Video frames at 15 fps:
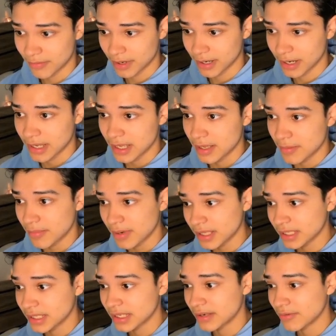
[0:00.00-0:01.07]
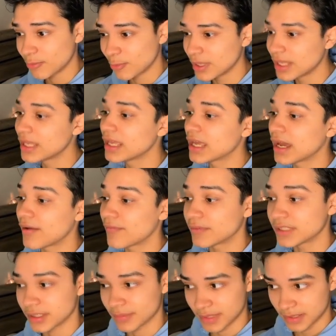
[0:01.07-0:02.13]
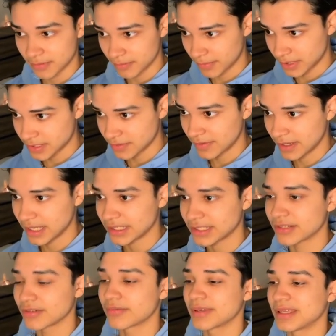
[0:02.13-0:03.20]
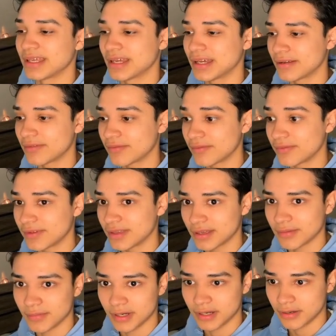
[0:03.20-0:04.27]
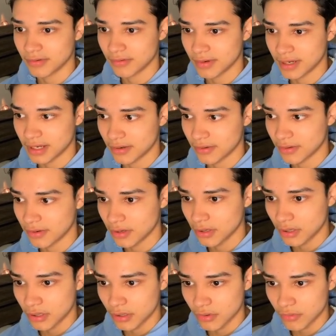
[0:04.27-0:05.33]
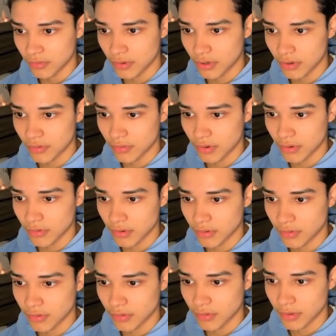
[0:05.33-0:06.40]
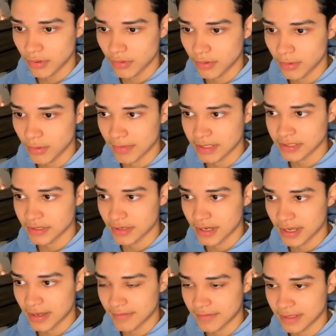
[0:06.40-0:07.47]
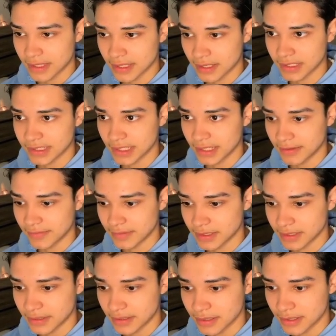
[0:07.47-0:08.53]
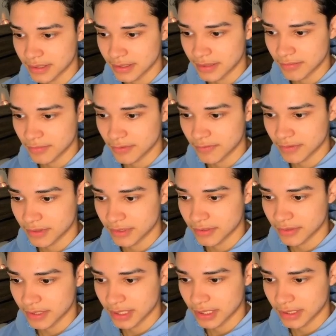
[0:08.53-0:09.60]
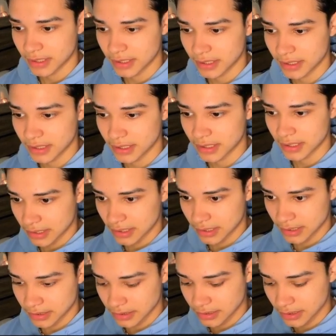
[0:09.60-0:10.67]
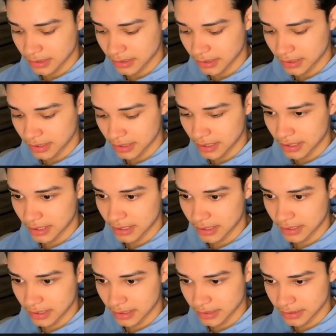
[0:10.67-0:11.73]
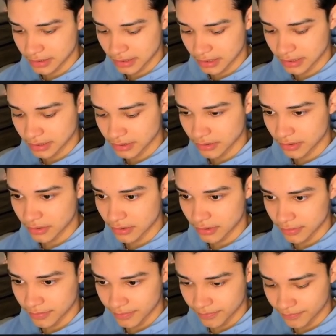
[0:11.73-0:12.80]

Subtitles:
one. But we have something much faster. We have Figma. Wow. Whoa. Make sure everything's saved before I do that. Dash add dash all.